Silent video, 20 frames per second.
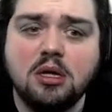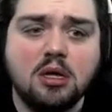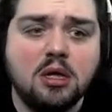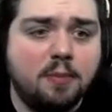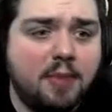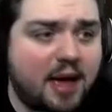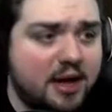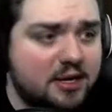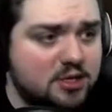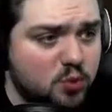
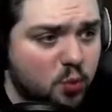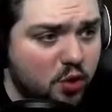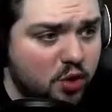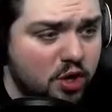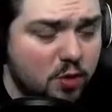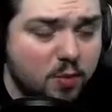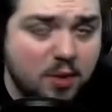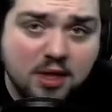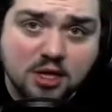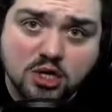Back to work?
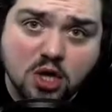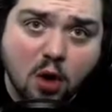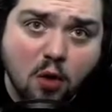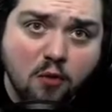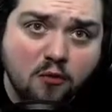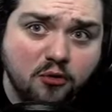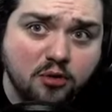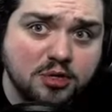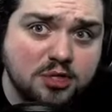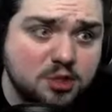You mean go
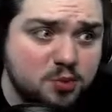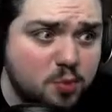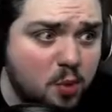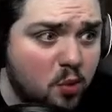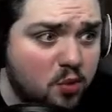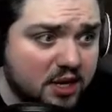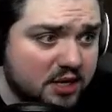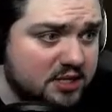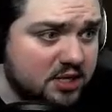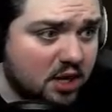for a smoke?
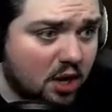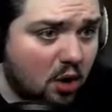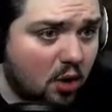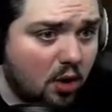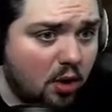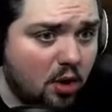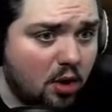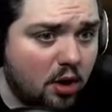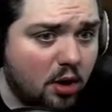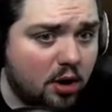That's
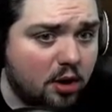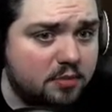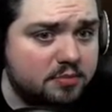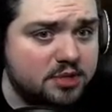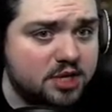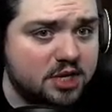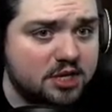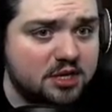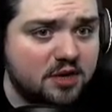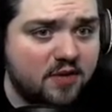all our
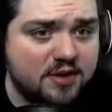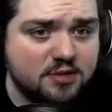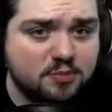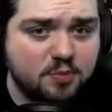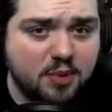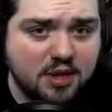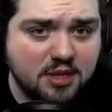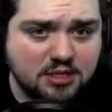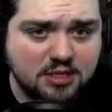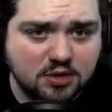objective has
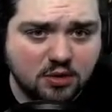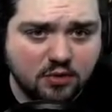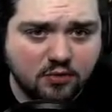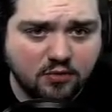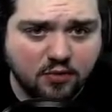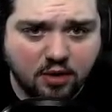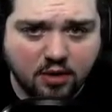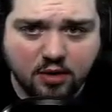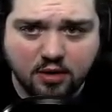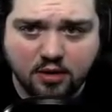been so
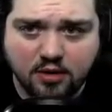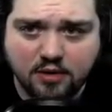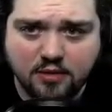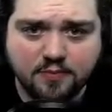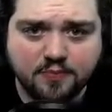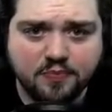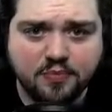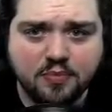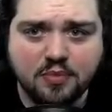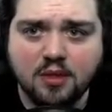far.
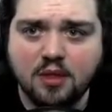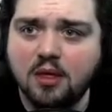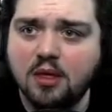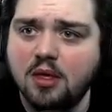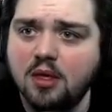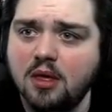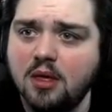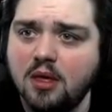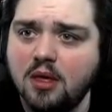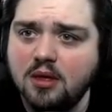
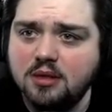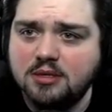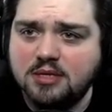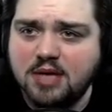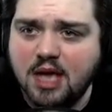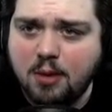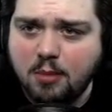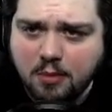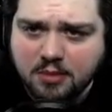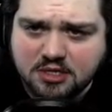
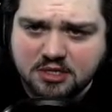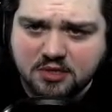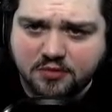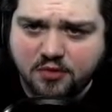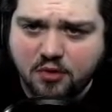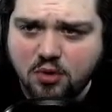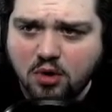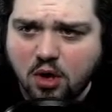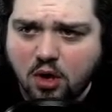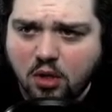Damn, I missed the
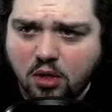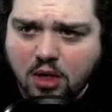phone call.